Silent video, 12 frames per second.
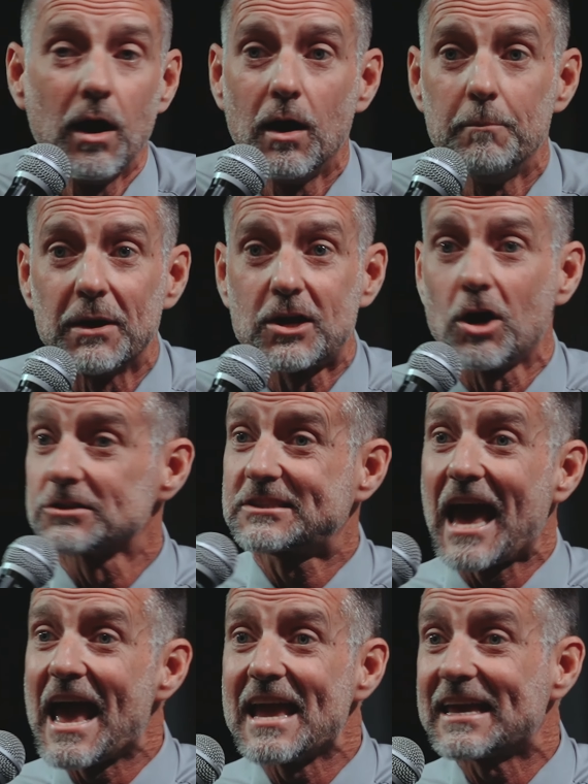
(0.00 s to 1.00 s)
Because
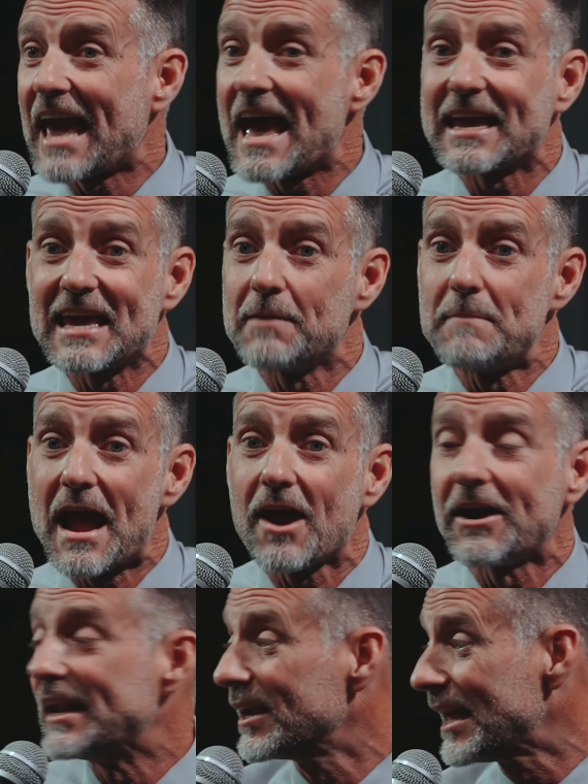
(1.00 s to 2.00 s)
Cain can't get
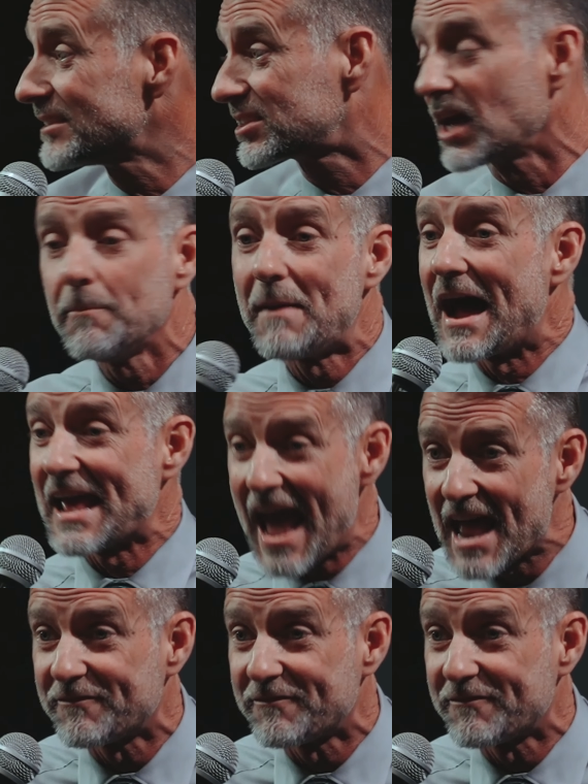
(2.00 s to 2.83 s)
married unless somebody had a